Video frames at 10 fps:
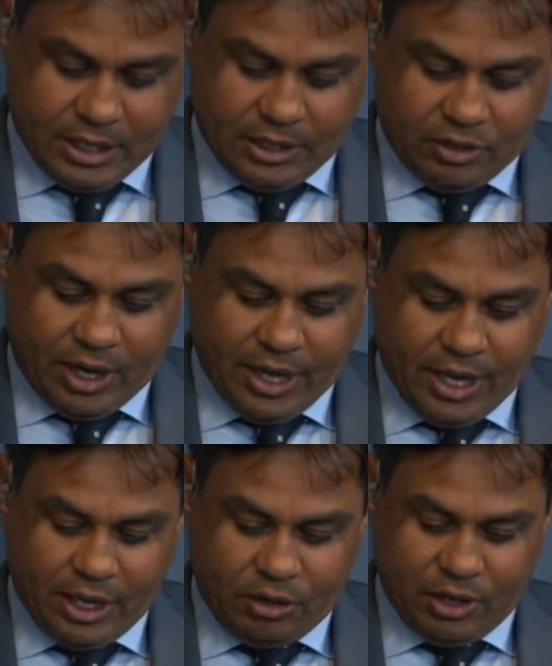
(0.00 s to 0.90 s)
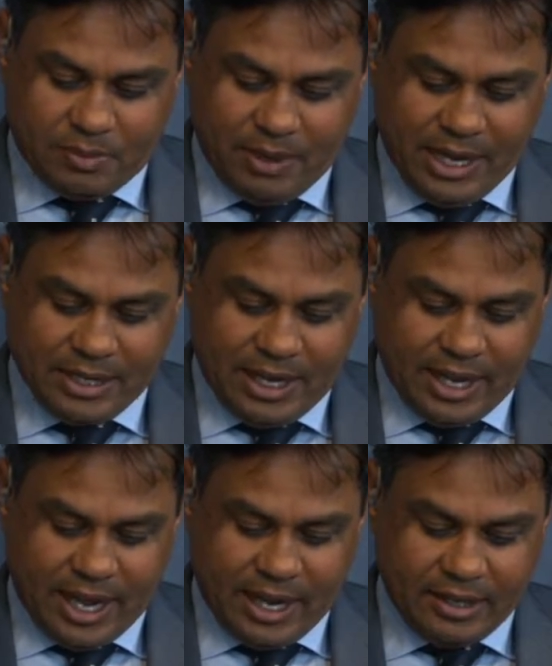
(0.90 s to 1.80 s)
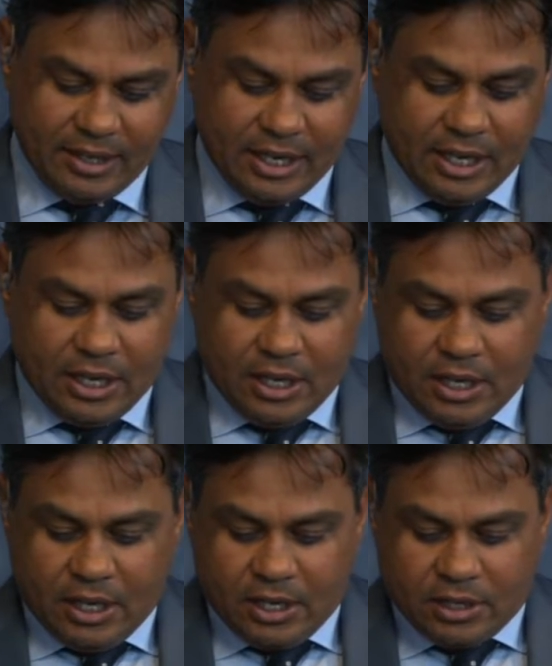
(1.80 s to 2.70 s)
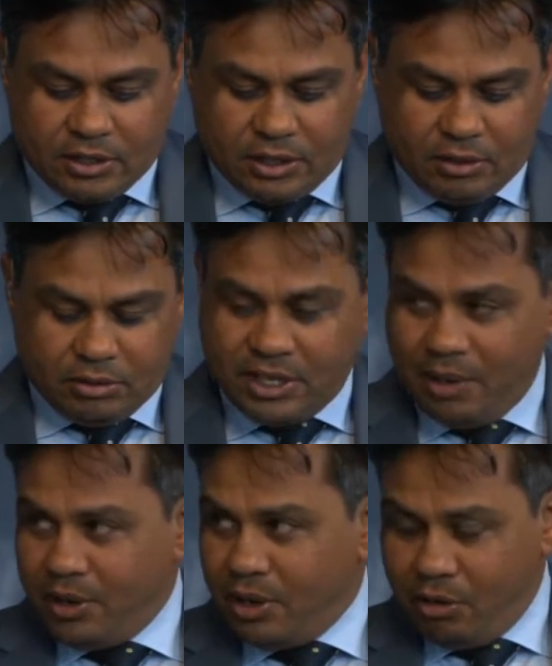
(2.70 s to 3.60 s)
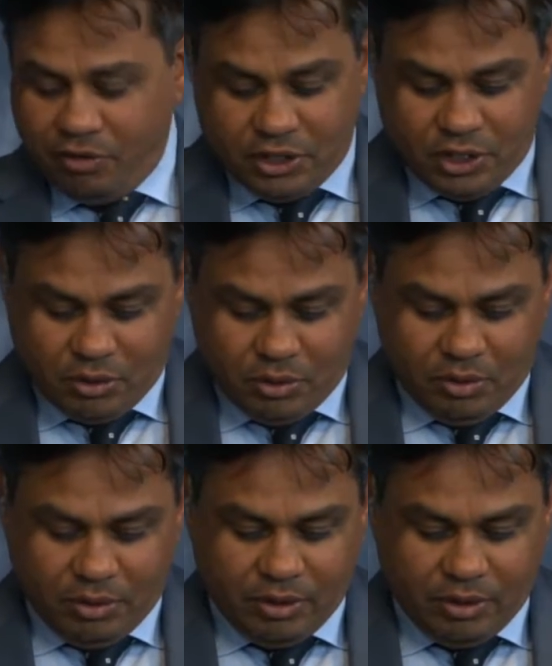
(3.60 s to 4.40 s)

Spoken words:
try and get through as many as I can. So, Tamryn, over to you.